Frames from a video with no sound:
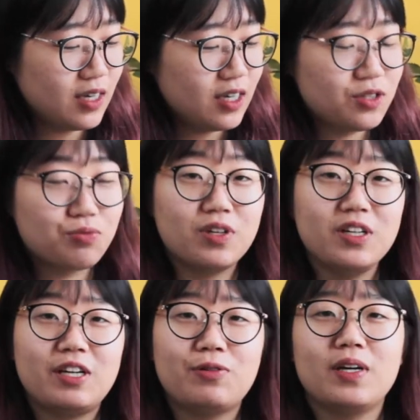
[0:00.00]
it's
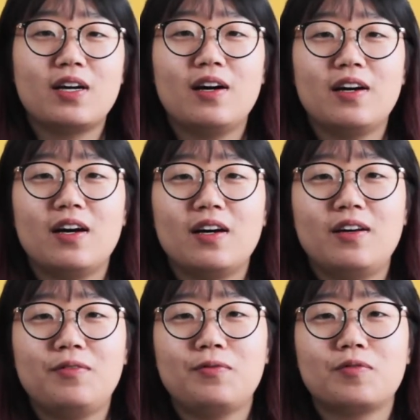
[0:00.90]
really quick.
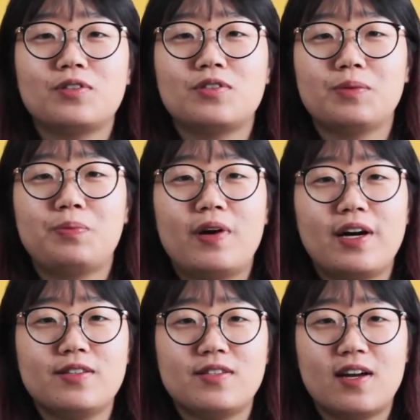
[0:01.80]
I was
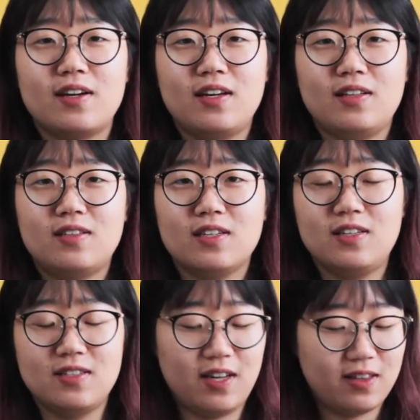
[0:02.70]
surprised that it
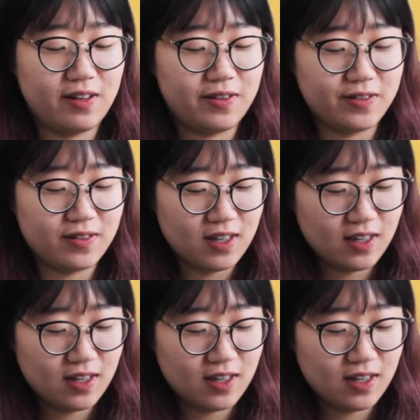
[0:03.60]
didn't take that long.